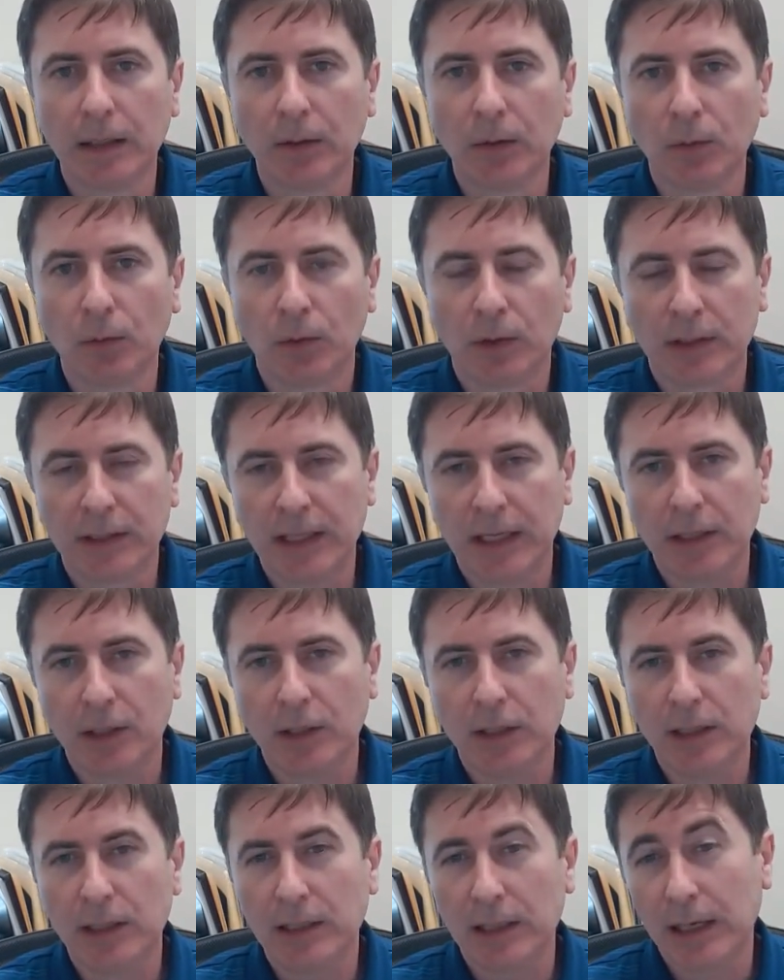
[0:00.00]
one thing
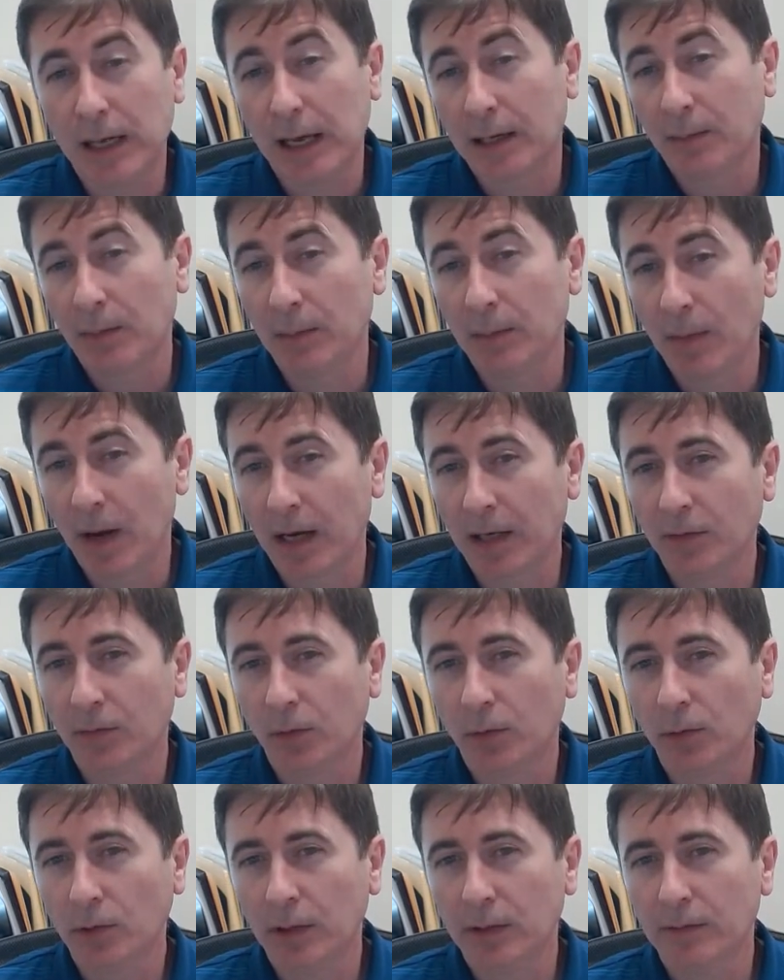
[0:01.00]
you need to kind of be
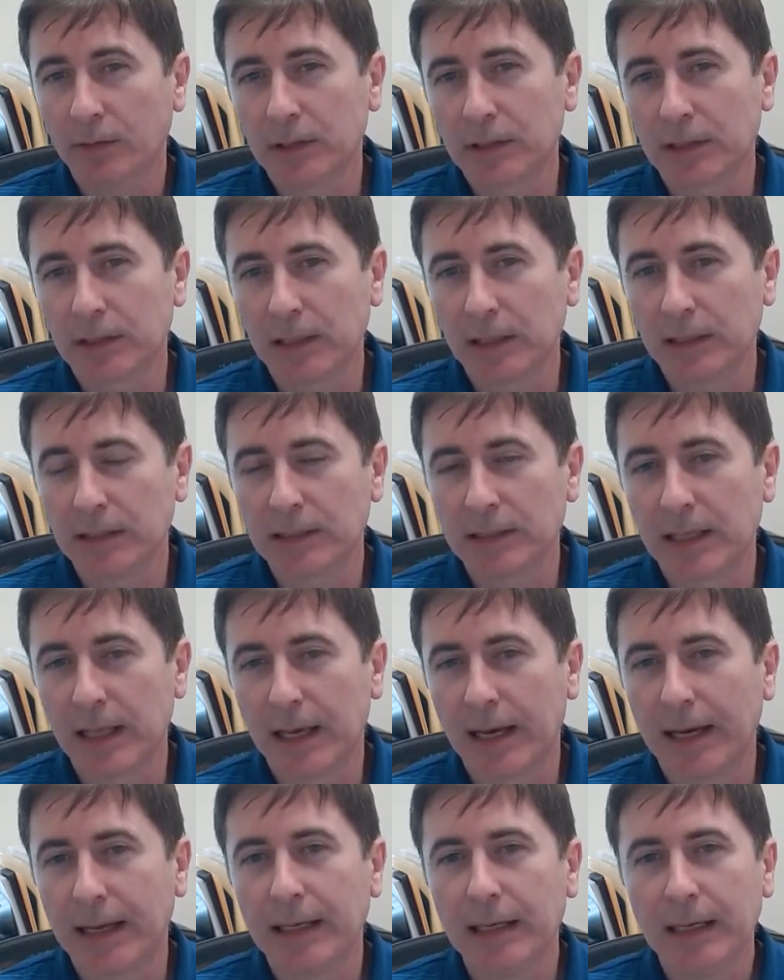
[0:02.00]
mindful of is
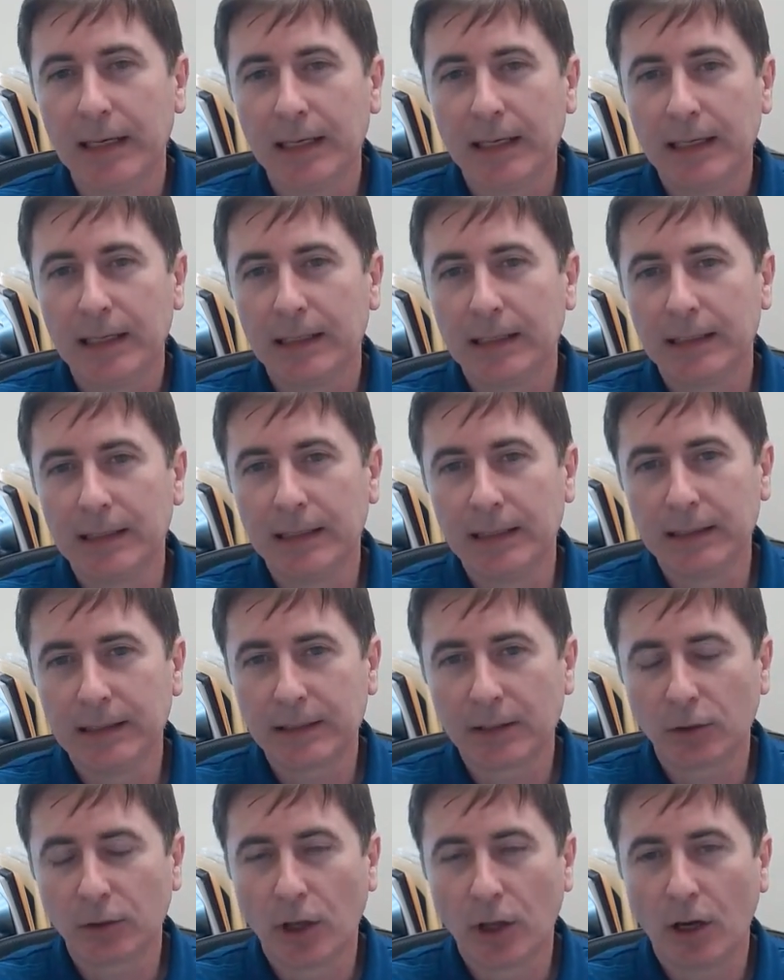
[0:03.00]
that
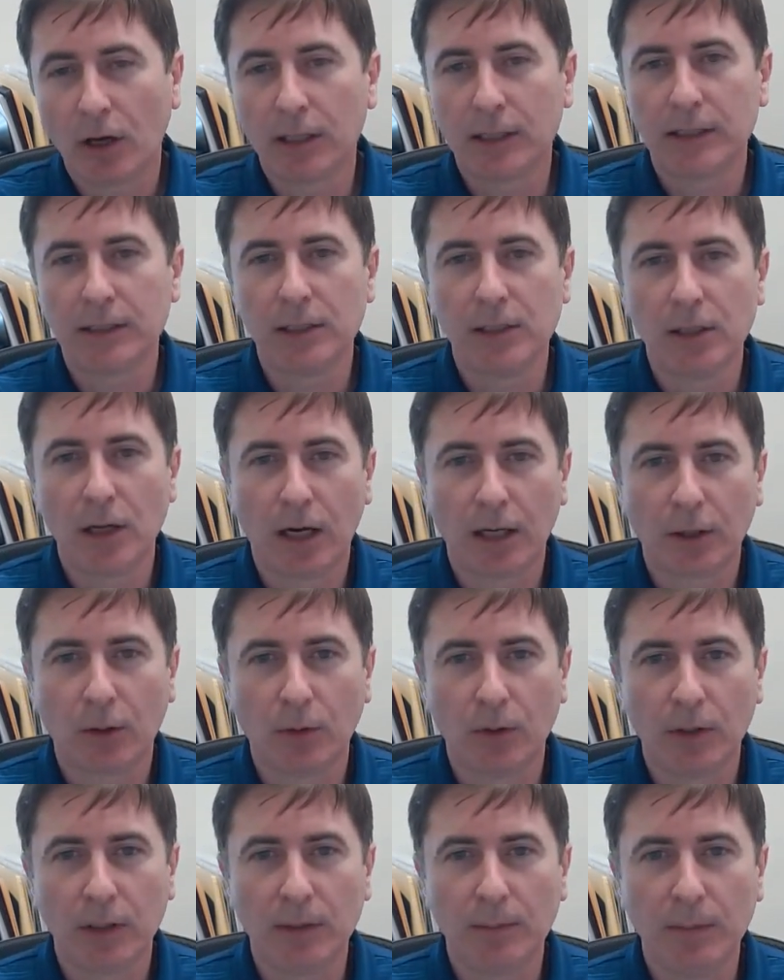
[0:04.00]
this law is not
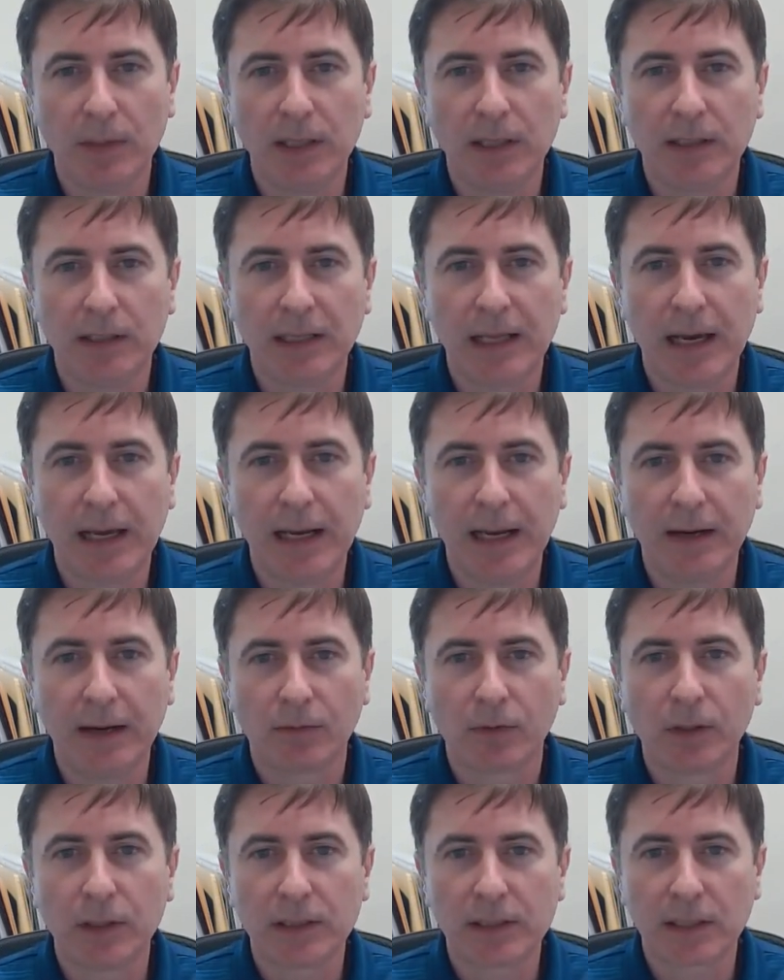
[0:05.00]
going to mean that
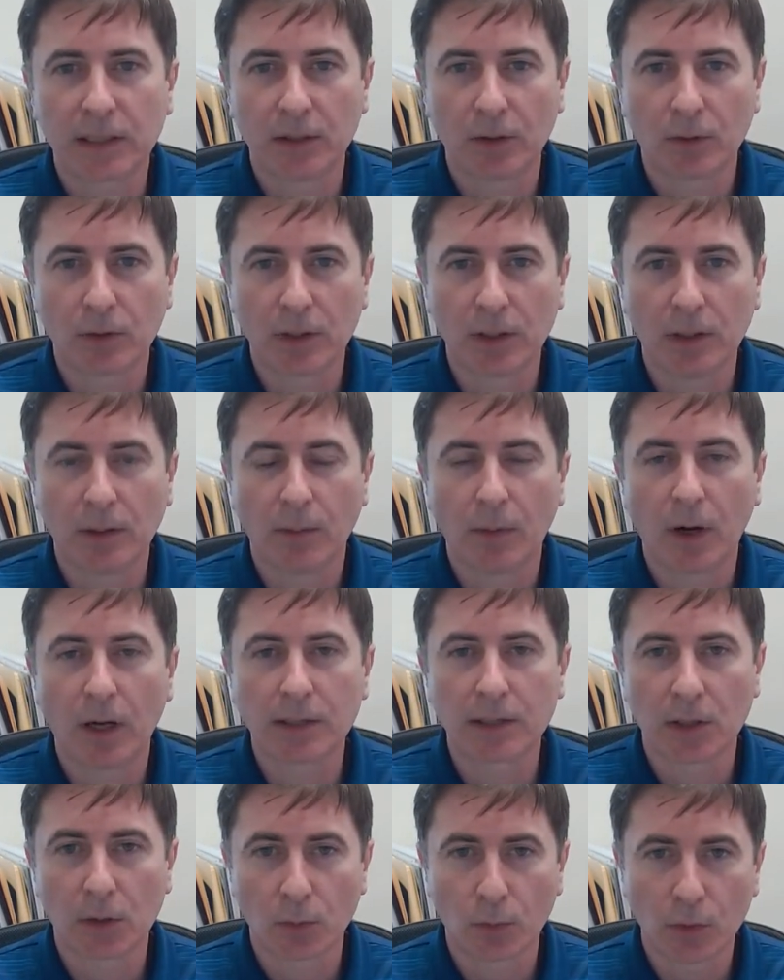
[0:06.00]
every security
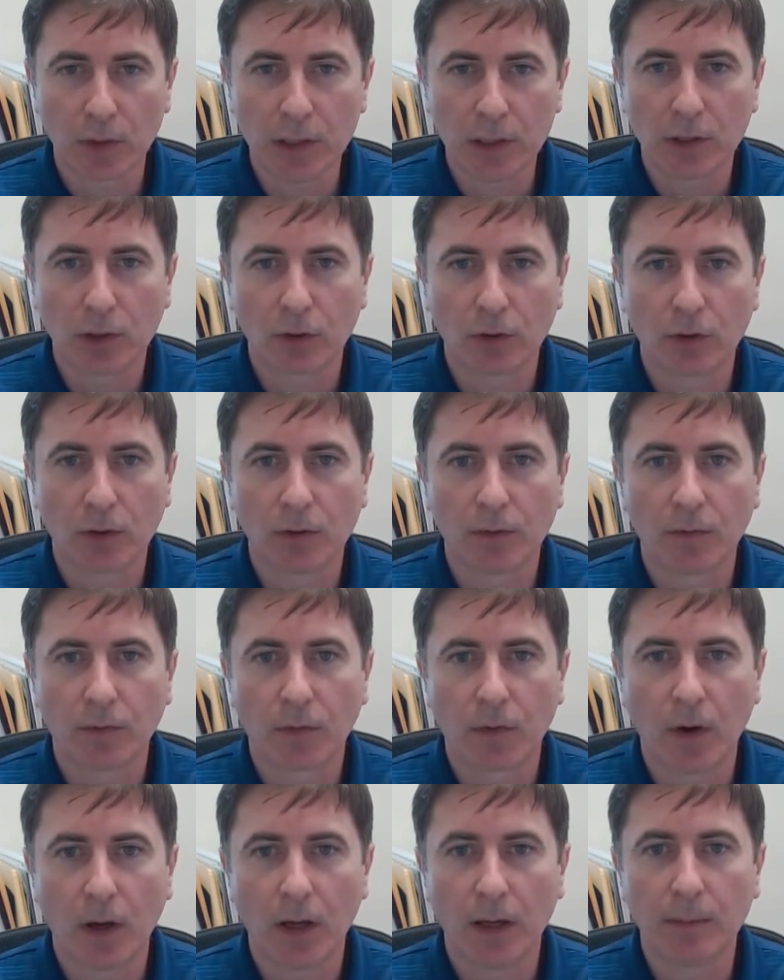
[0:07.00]
deposit return
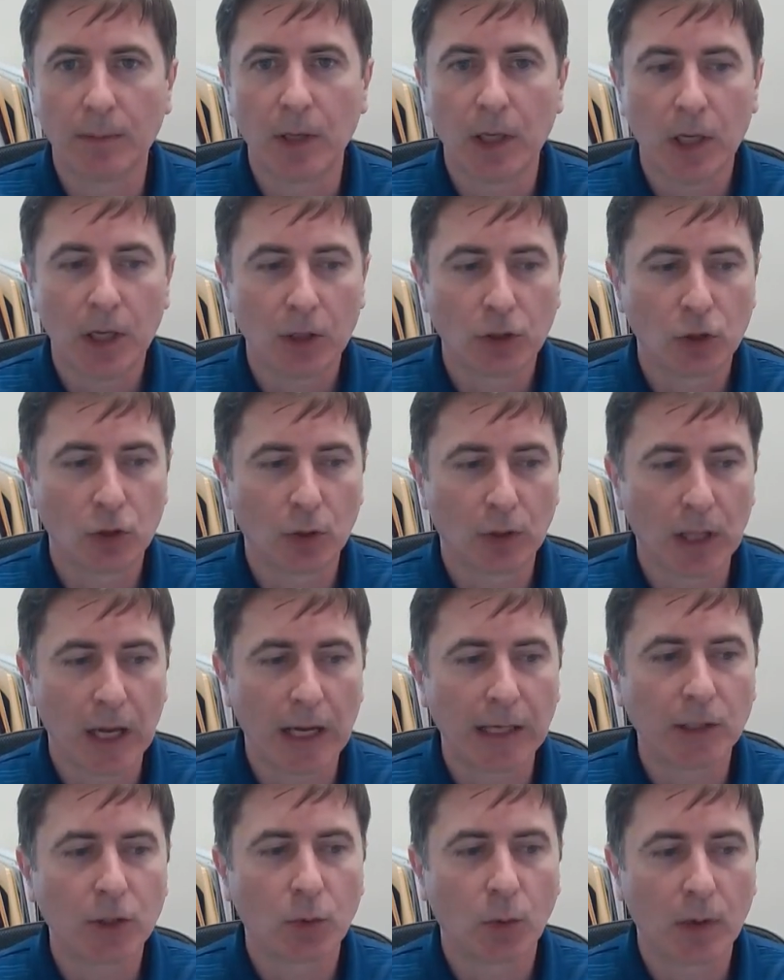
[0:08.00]
from
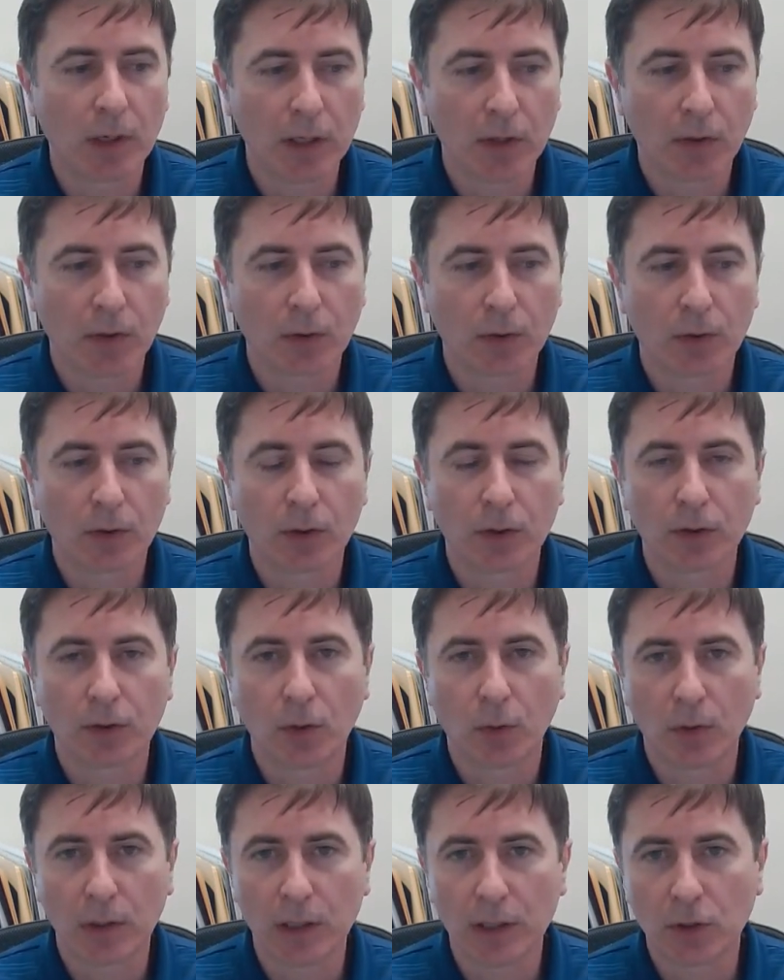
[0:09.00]
July 23rd,
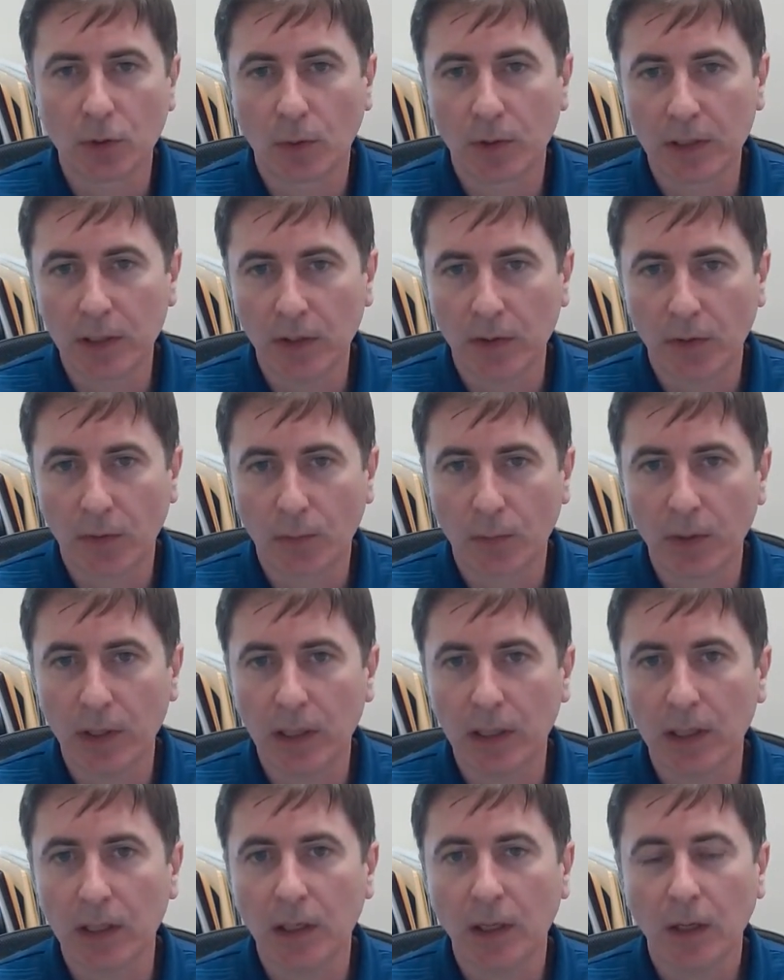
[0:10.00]

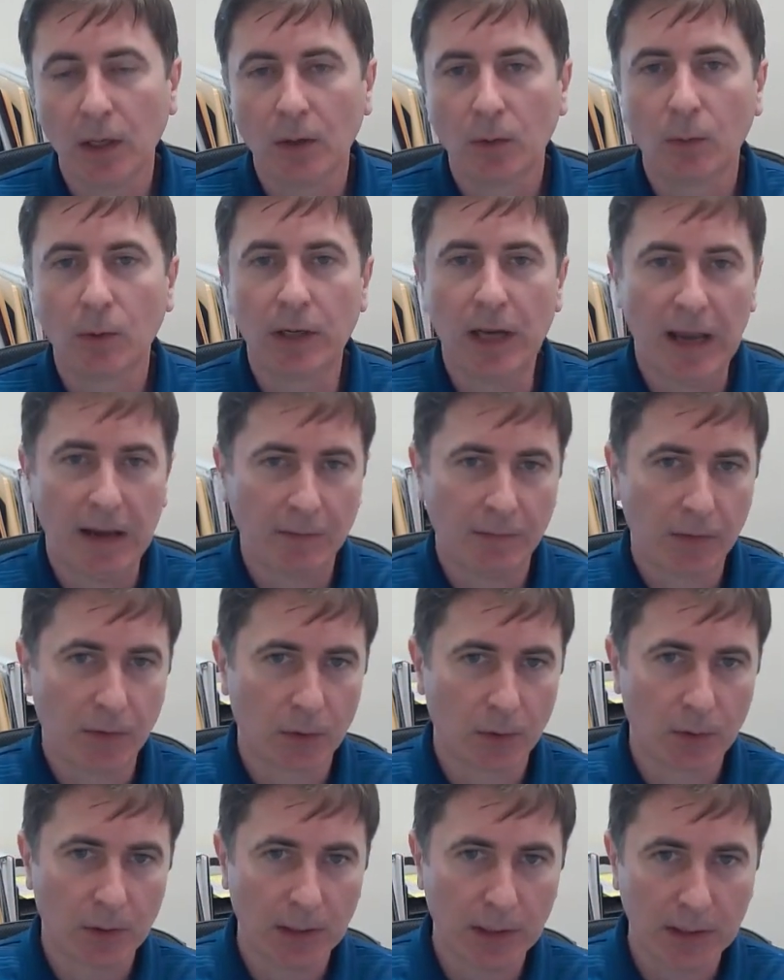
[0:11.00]
2023 would have
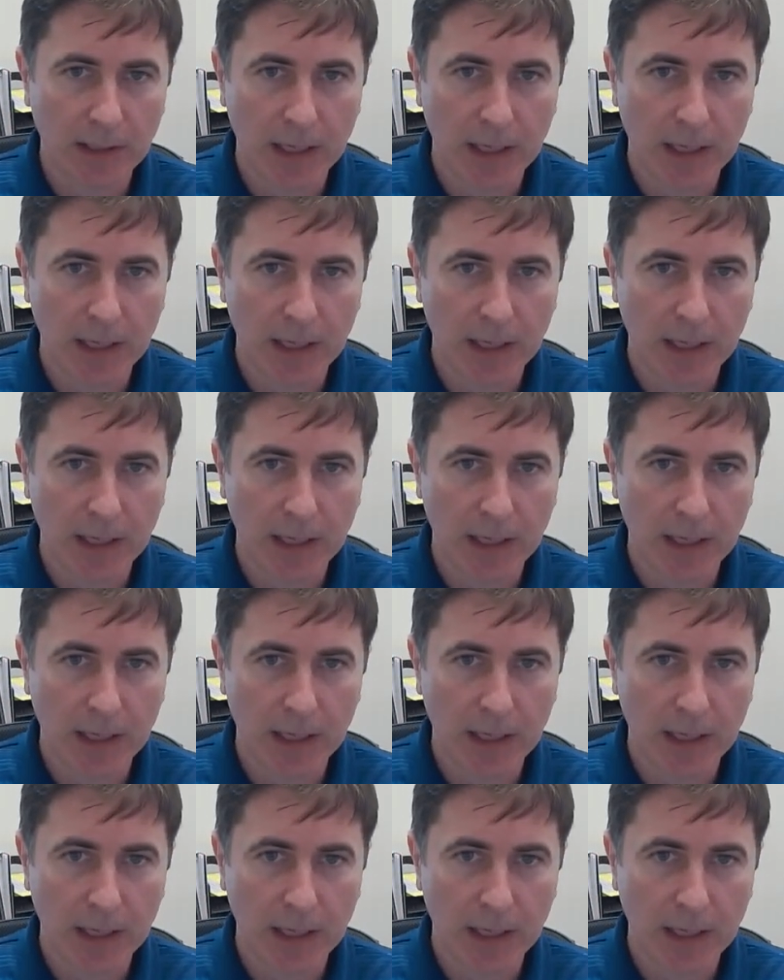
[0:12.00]
30